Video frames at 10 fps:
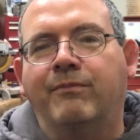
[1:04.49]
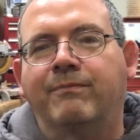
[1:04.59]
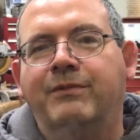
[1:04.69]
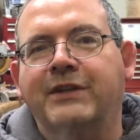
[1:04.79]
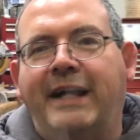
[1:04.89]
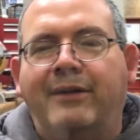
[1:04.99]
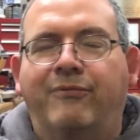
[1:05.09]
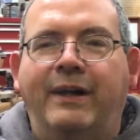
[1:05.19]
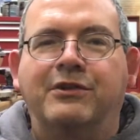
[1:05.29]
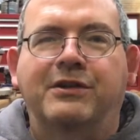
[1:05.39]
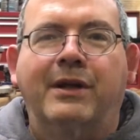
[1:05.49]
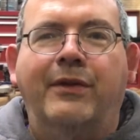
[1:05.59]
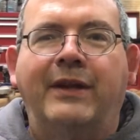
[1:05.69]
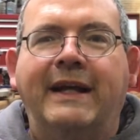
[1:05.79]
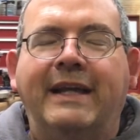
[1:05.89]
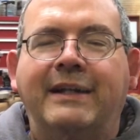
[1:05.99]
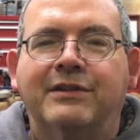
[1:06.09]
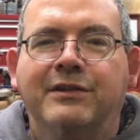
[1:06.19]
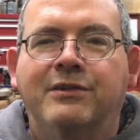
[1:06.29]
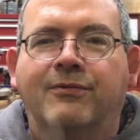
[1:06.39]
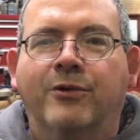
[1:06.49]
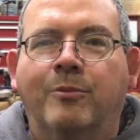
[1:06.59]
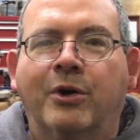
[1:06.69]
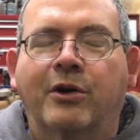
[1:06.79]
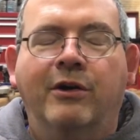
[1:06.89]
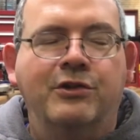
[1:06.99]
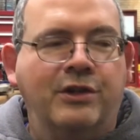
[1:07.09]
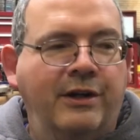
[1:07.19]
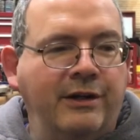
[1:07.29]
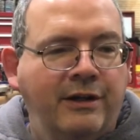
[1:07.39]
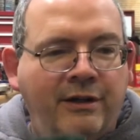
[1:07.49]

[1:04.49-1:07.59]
side effects or nothing like that just for precautionary